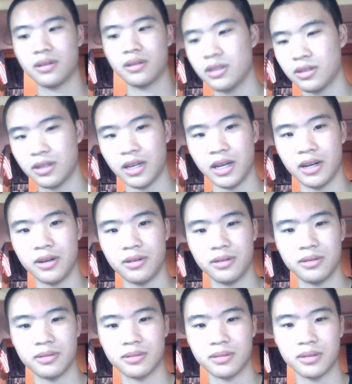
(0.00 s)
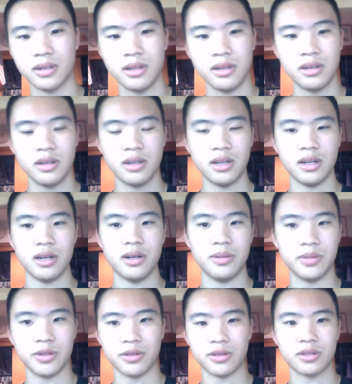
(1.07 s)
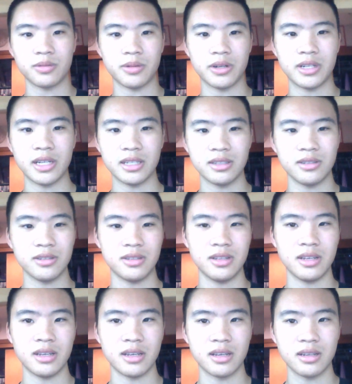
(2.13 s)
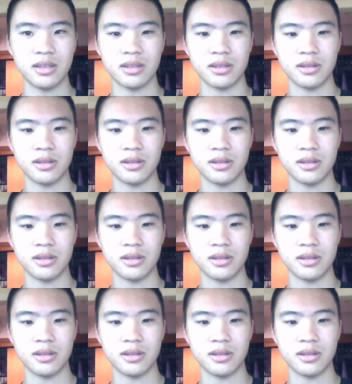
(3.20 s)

now, and doing this WearTesters thing, and